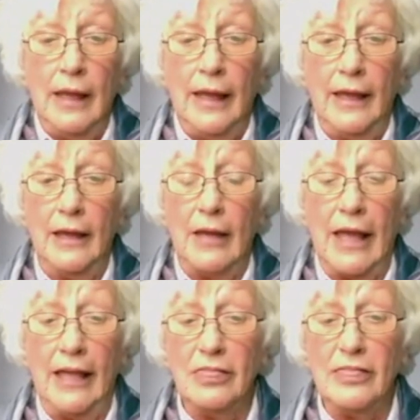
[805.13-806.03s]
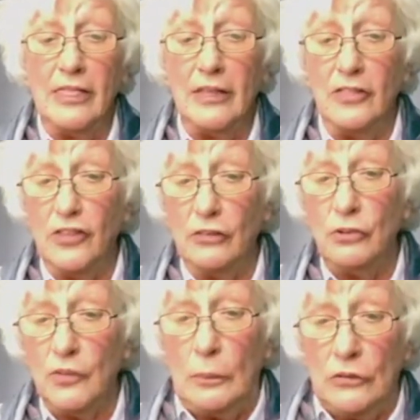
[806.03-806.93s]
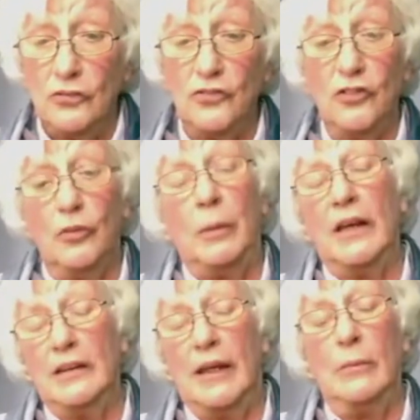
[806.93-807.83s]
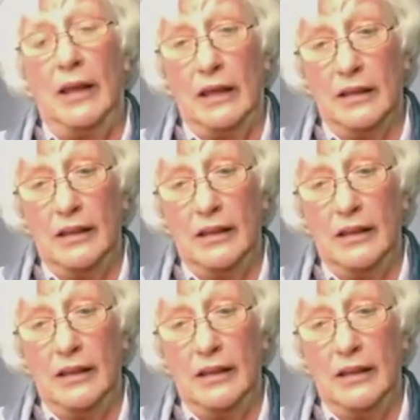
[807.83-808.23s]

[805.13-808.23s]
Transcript: And the response to the pandemic